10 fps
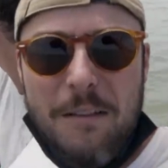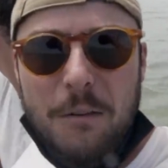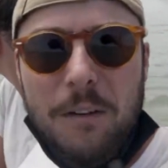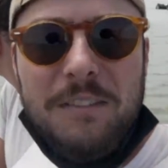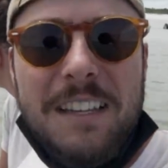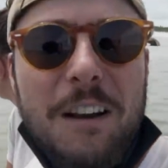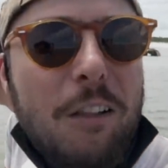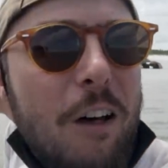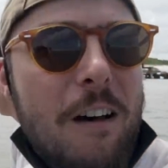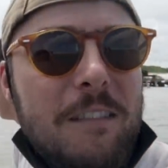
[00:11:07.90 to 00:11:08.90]
We've seen a
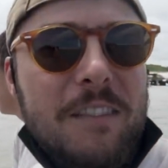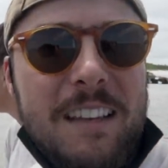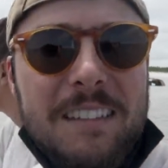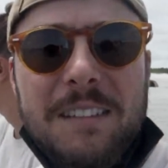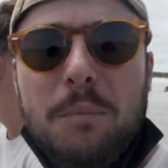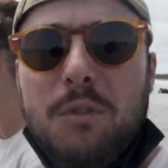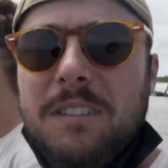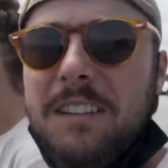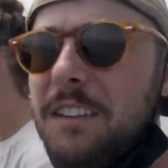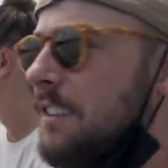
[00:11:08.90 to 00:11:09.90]
lot of these in Brazil.